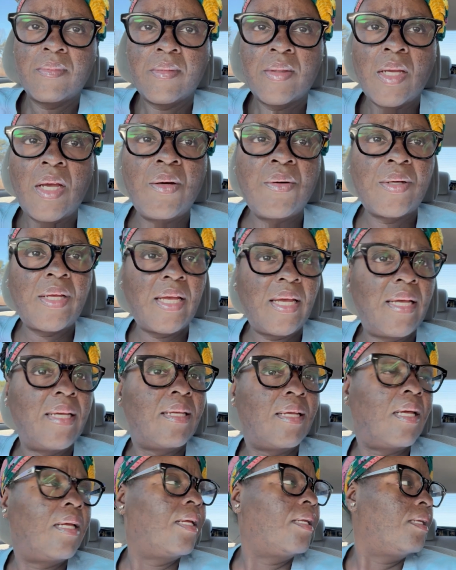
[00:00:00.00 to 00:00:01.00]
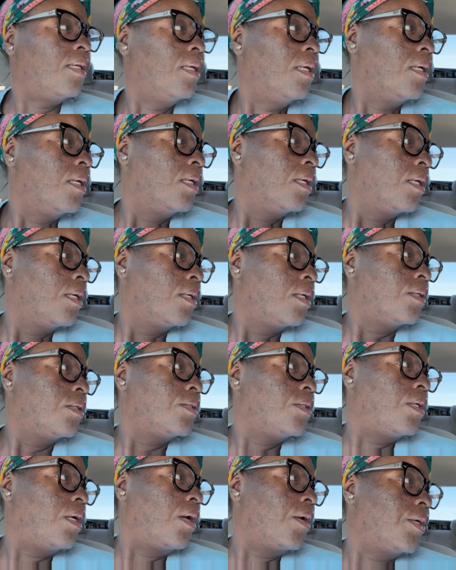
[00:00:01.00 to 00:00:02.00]
Okay, and
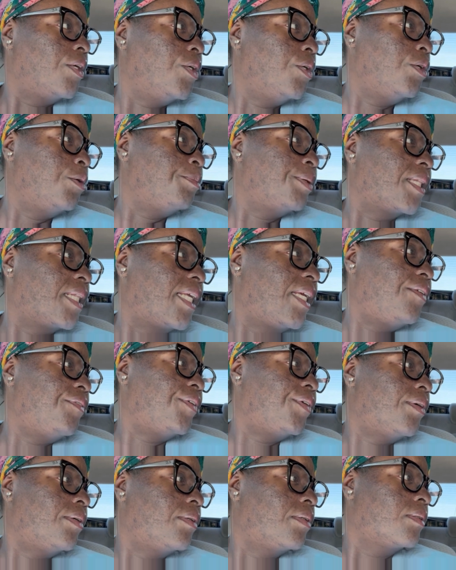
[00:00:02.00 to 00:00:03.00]
are you a believer?